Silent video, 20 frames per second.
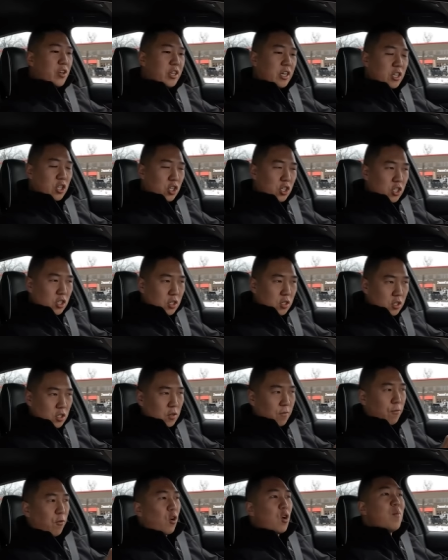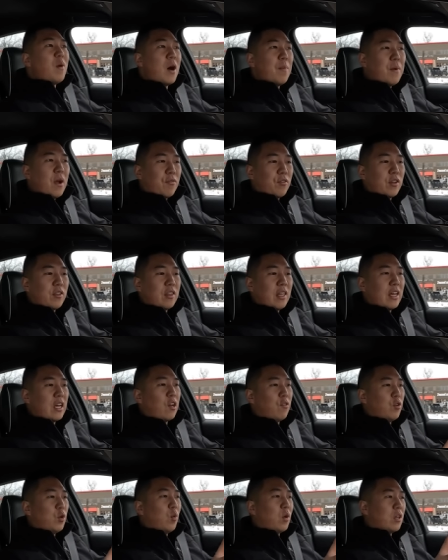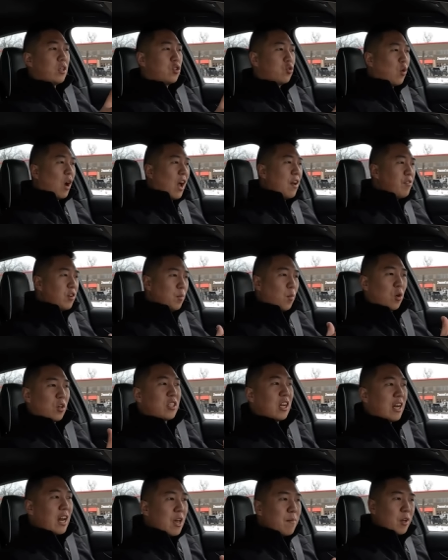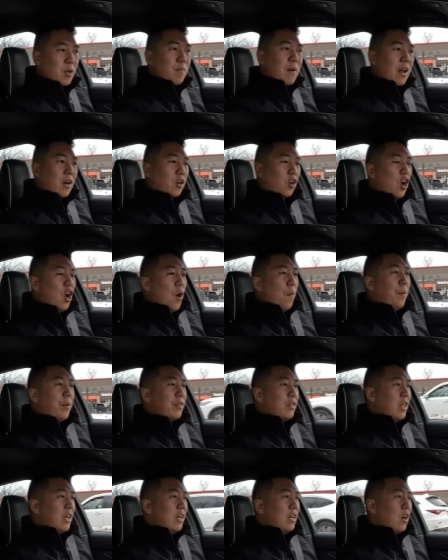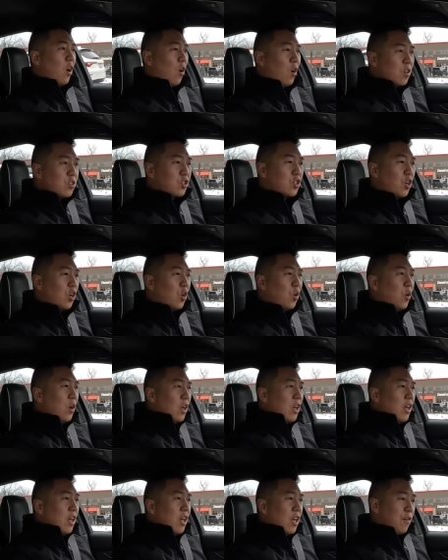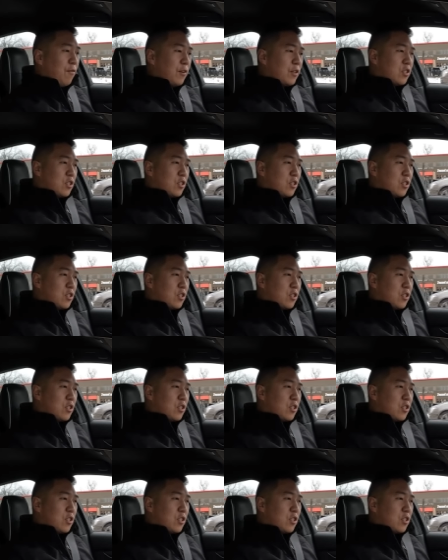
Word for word: You can firm up everything if you want to drive in a more dynamic manner, but then also if